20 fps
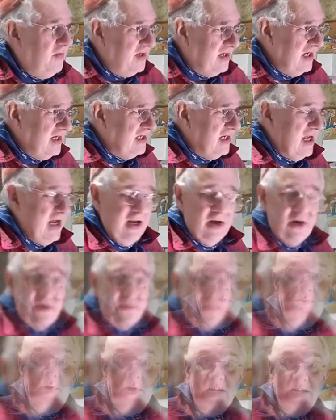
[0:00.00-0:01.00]
diesel heater.
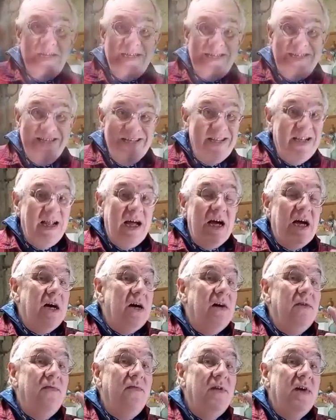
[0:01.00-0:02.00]
But I still
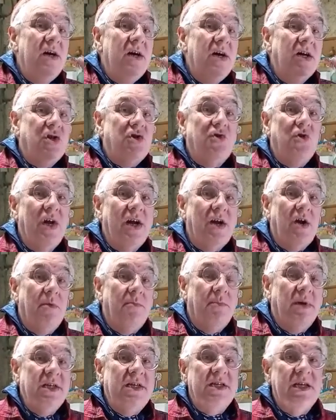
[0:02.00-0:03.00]
have a trick
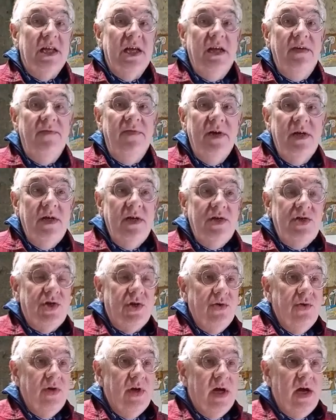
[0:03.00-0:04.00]
up my sleeve
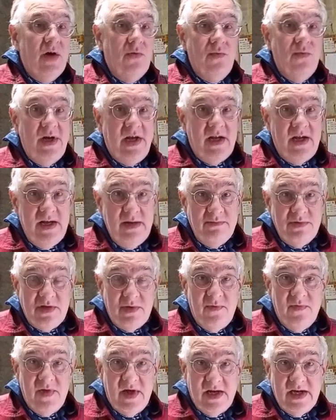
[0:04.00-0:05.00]
to reclaim
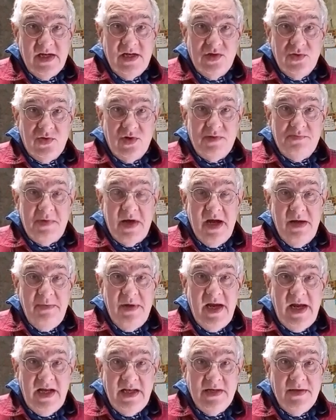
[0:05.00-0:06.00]
some of that exhaust
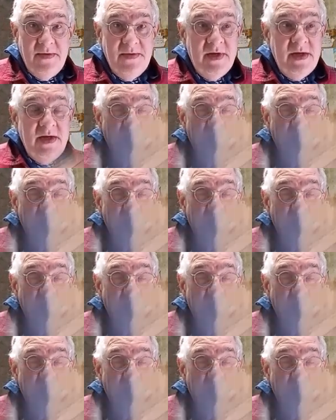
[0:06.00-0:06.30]
pipe heat.